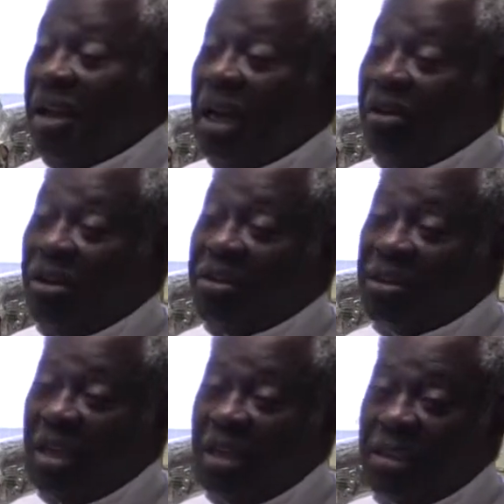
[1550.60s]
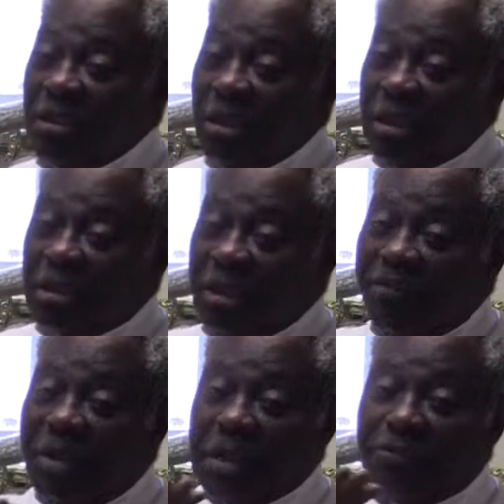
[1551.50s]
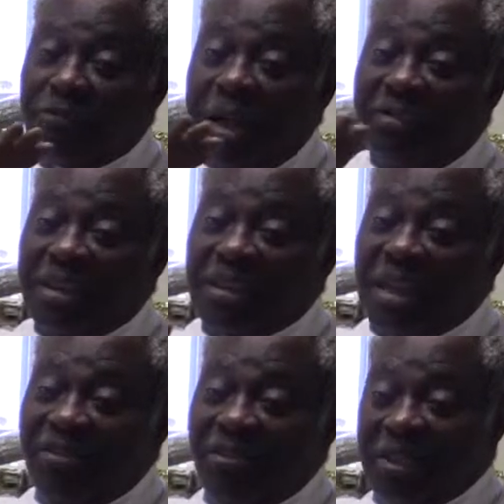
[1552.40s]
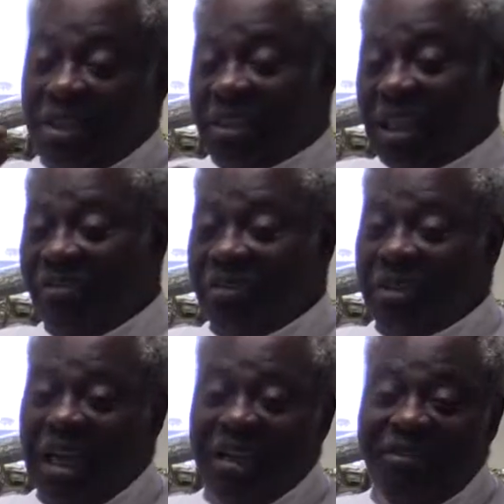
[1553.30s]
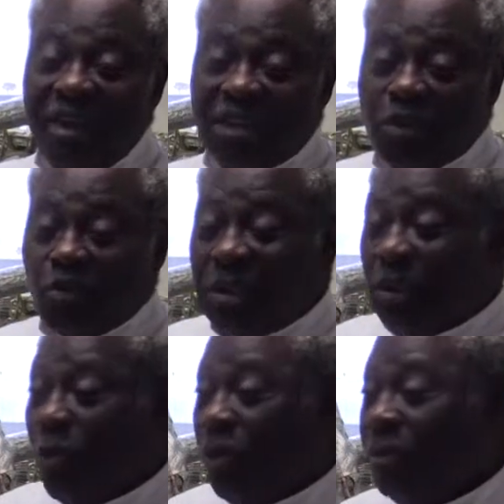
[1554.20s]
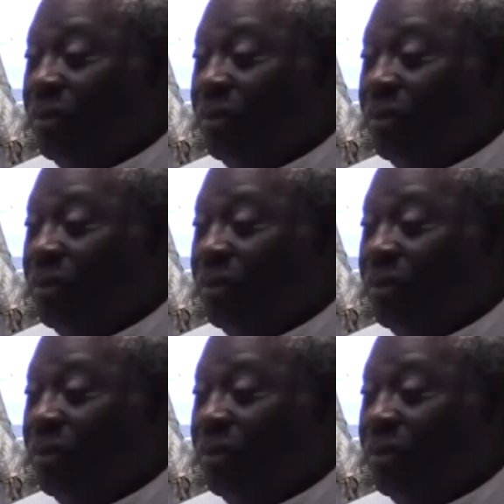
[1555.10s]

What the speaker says: the Lord says, just read verse 5 and 6, 7, then Revelation 21.